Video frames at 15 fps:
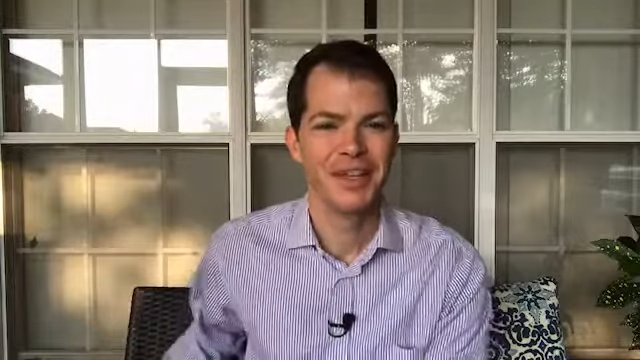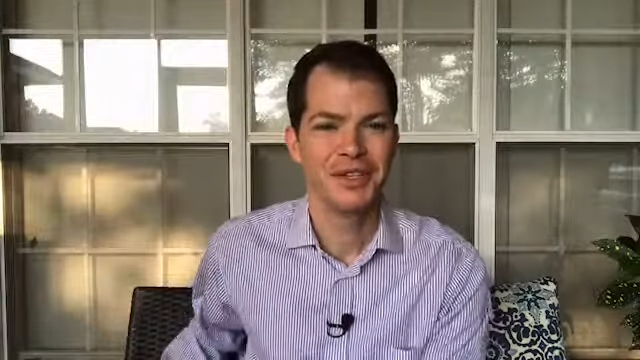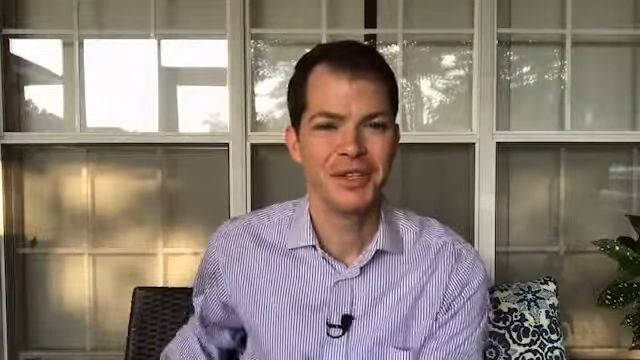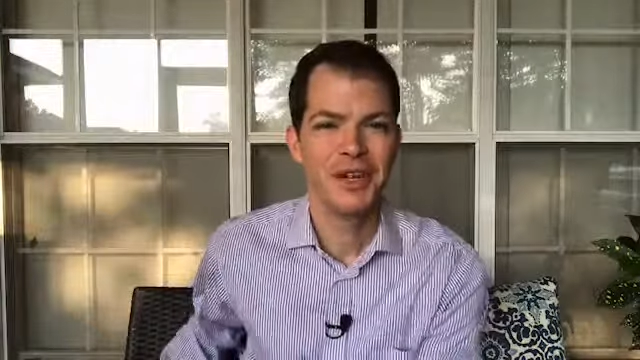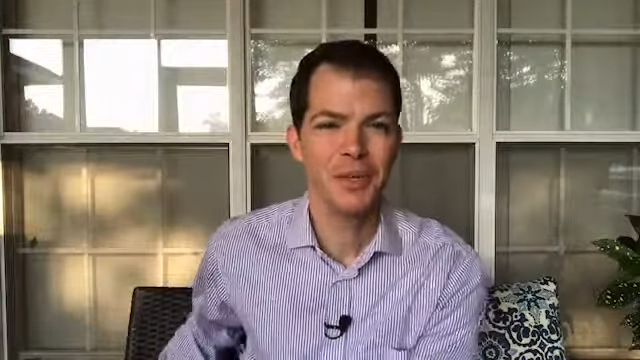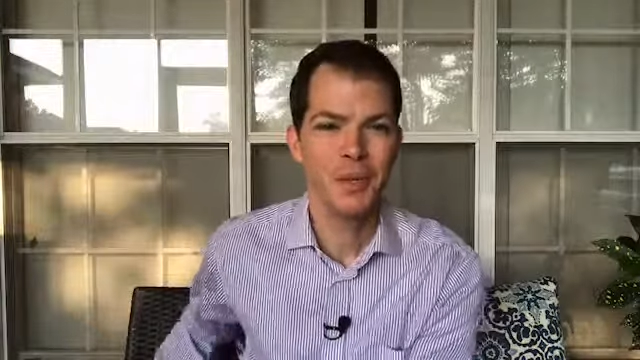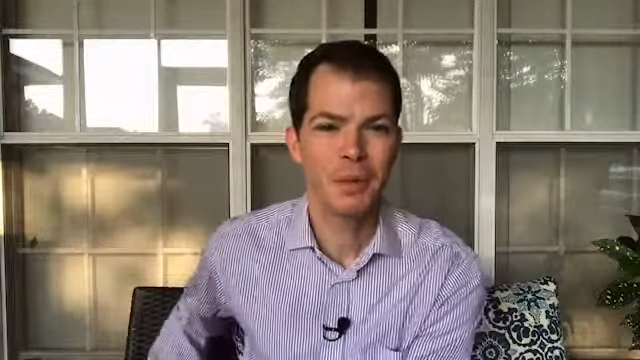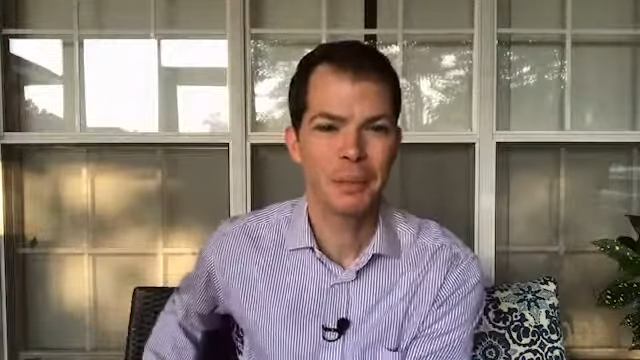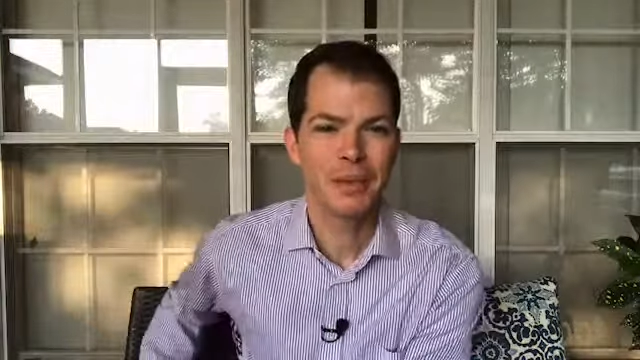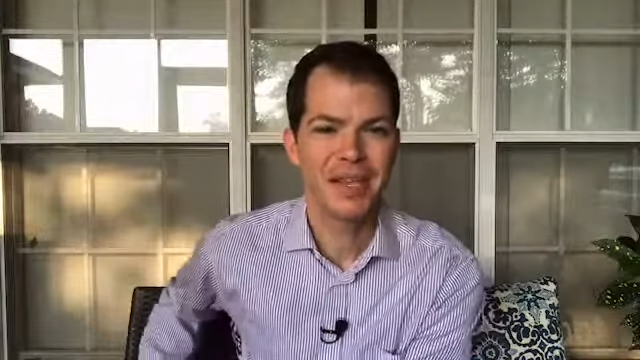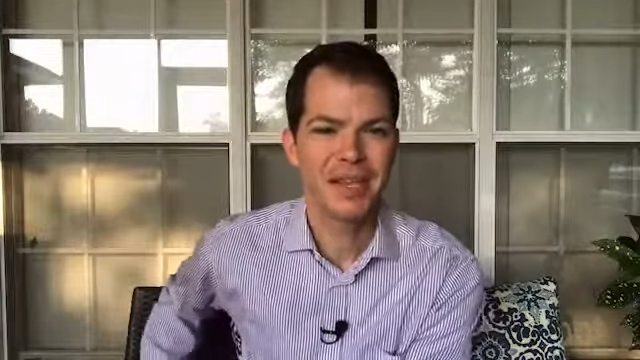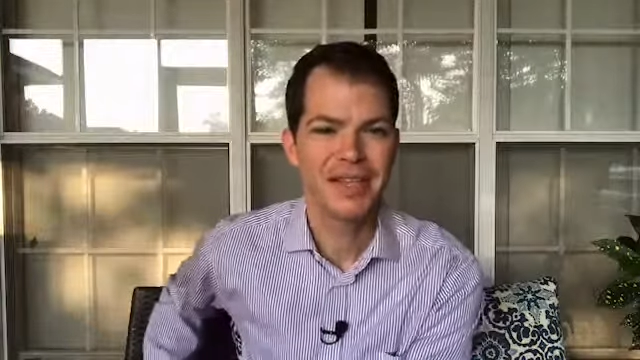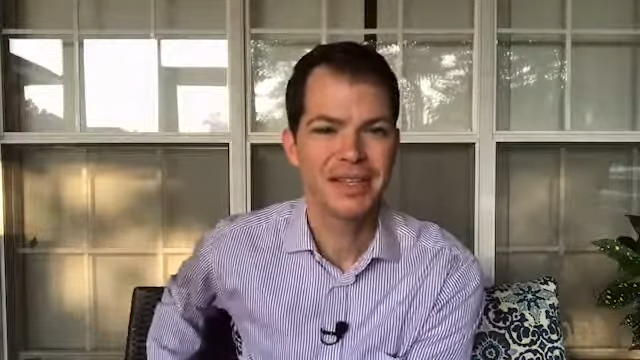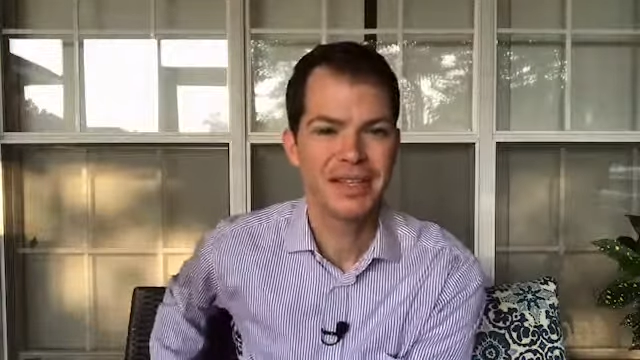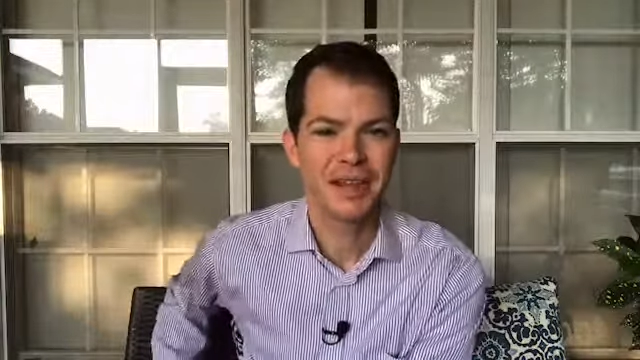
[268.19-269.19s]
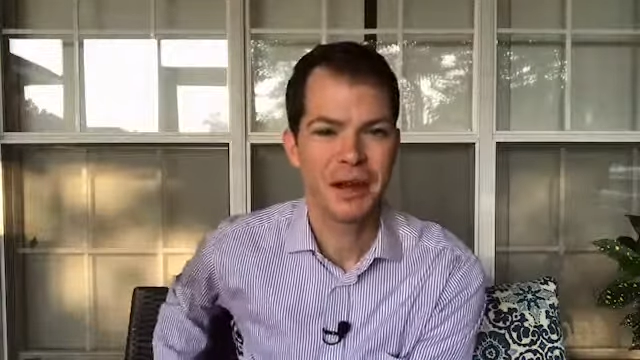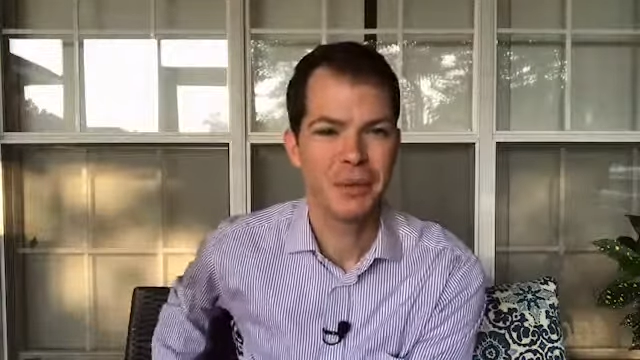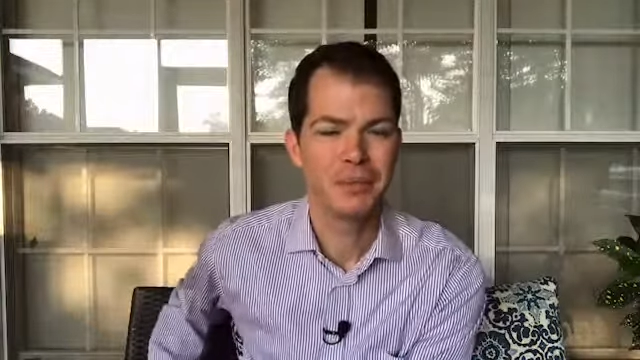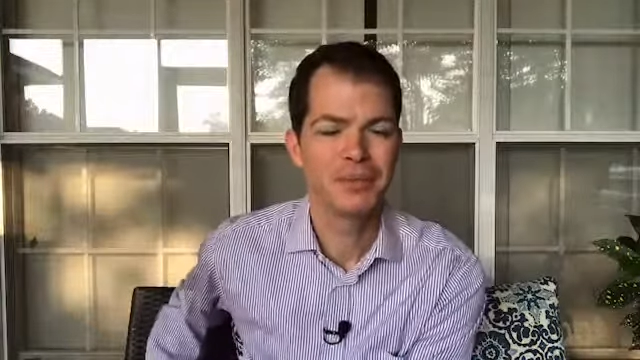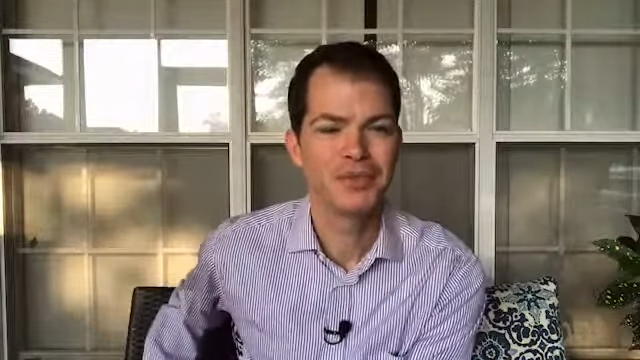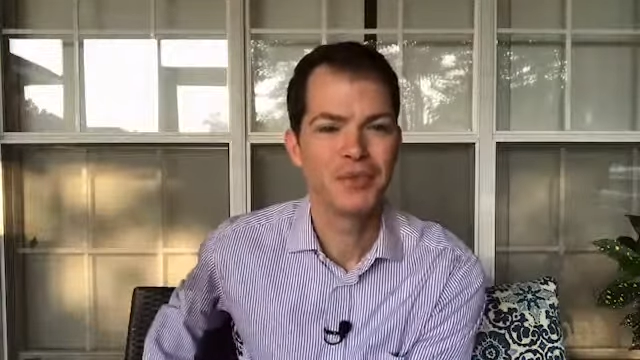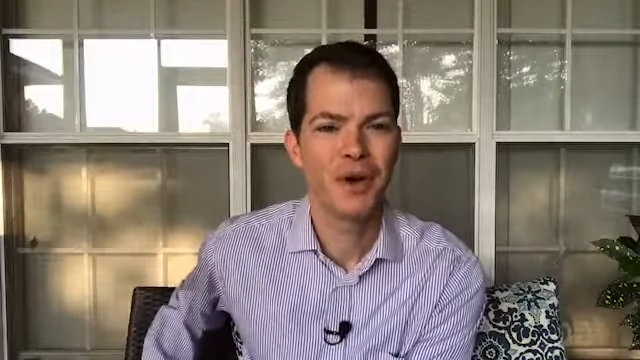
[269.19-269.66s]
Do you know where peace
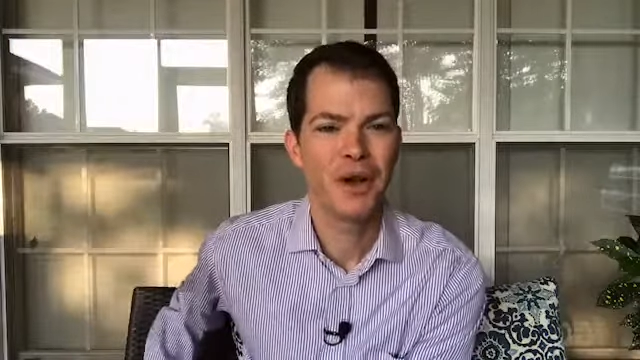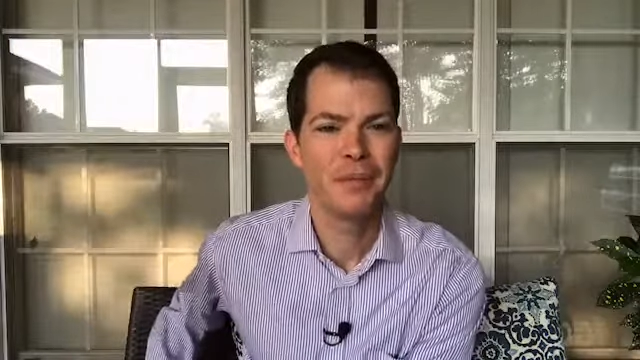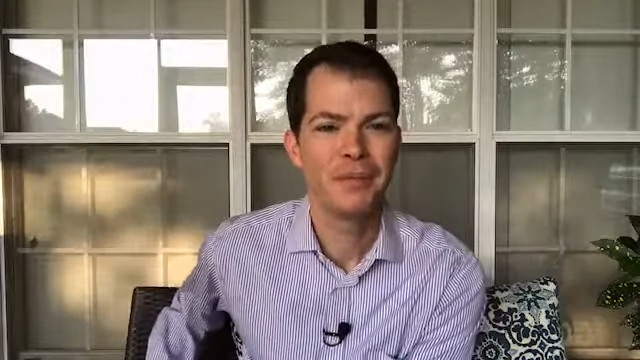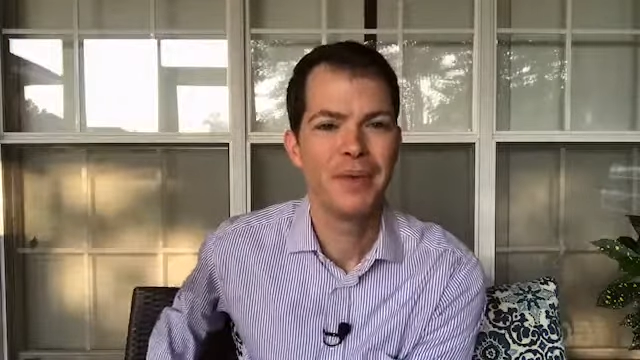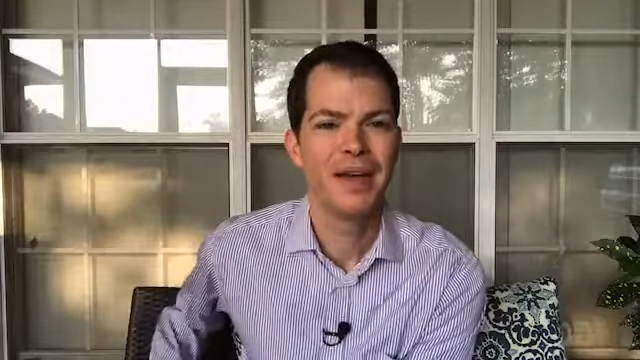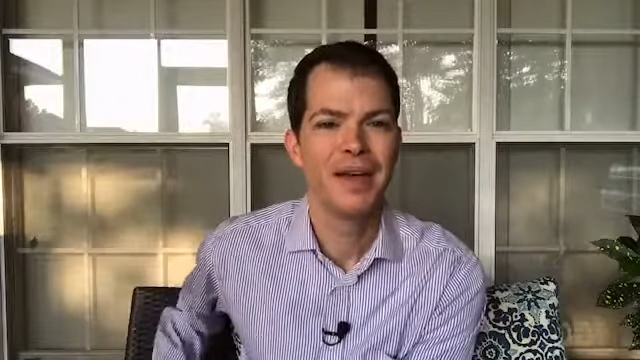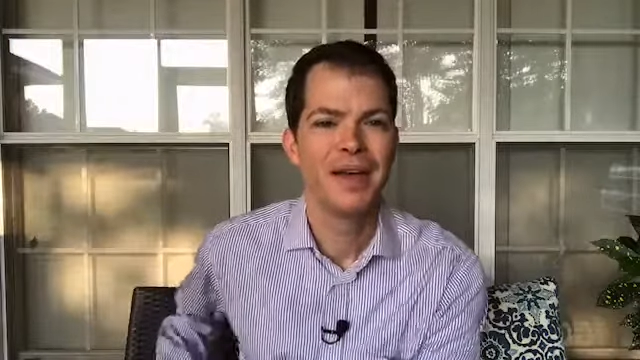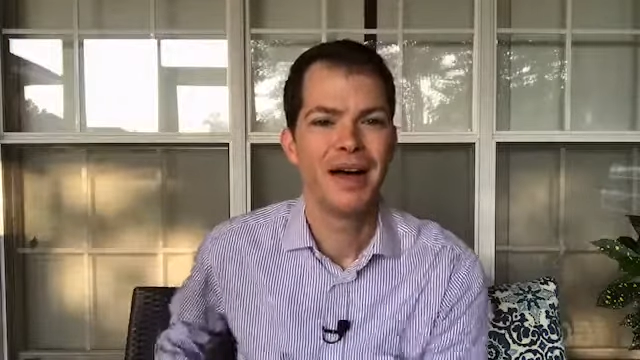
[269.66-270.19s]
comes from